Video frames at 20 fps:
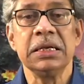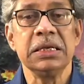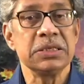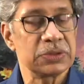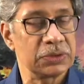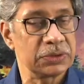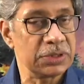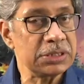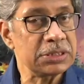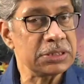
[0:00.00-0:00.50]

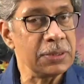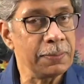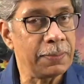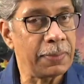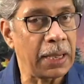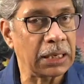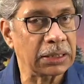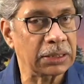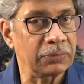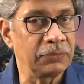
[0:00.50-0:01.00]
So this
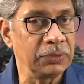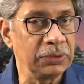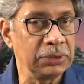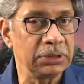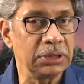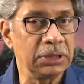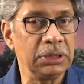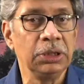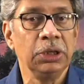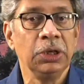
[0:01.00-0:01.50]
impact
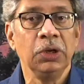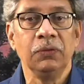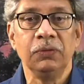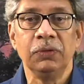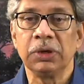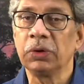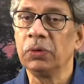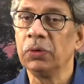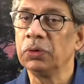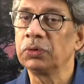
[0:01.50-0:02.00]
winter
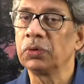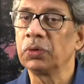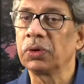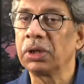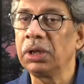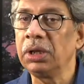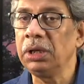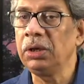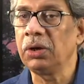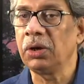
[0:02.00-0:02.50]
will go on to
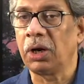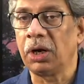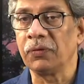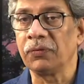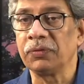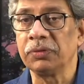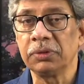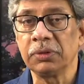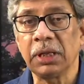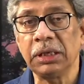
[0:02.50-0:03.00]
kill off
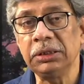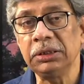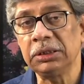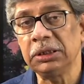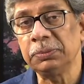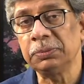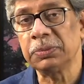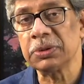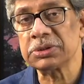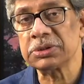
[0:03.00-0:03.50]

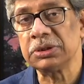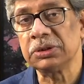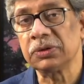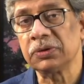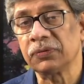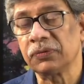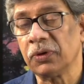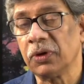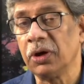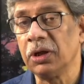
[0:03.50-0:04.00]
90%
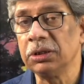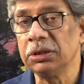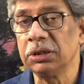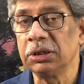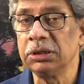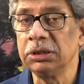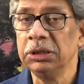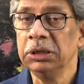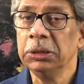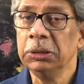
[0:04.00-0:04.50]
of all
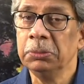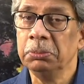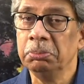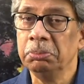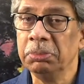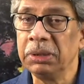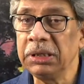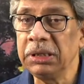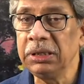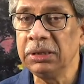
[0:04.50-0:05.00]
the
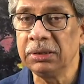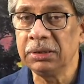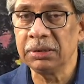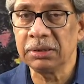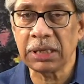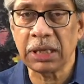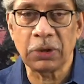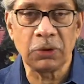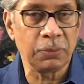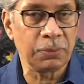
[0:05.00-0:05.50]
marine
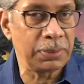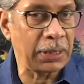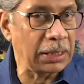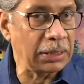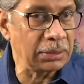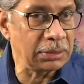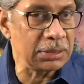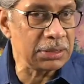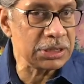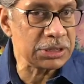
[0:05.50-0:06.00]

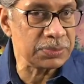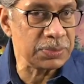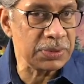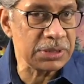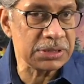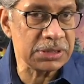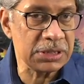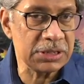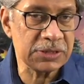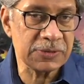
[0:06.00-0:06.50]
nanoplankton
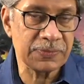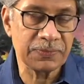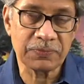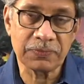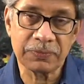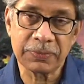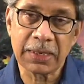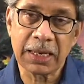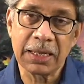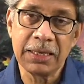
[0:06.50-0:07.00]
species.
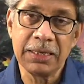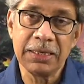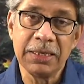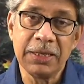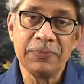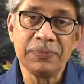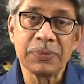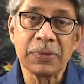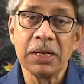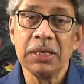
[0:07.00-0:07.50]

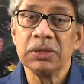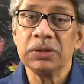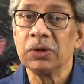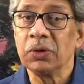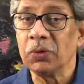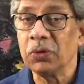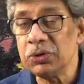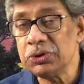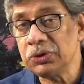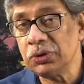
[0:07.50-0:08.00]
The
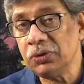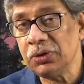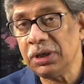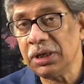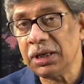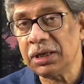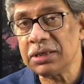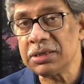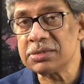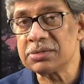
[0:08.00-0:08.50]
ocean
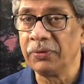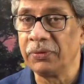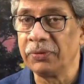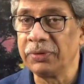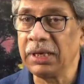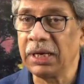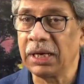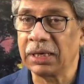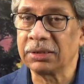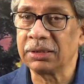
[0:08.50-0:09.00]
layer is just
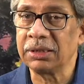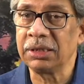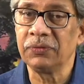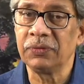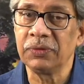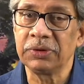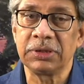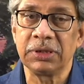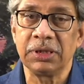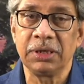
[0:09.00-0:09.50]
reacting
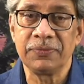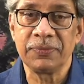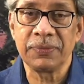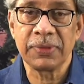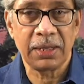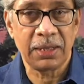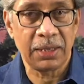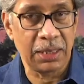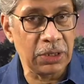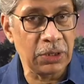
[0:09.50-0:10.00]
with the
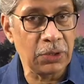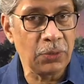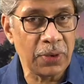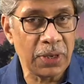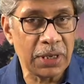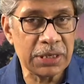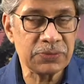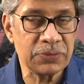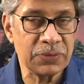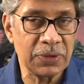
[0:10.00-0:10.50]
NO
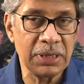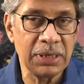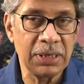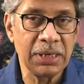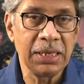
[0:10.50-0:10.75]
as well,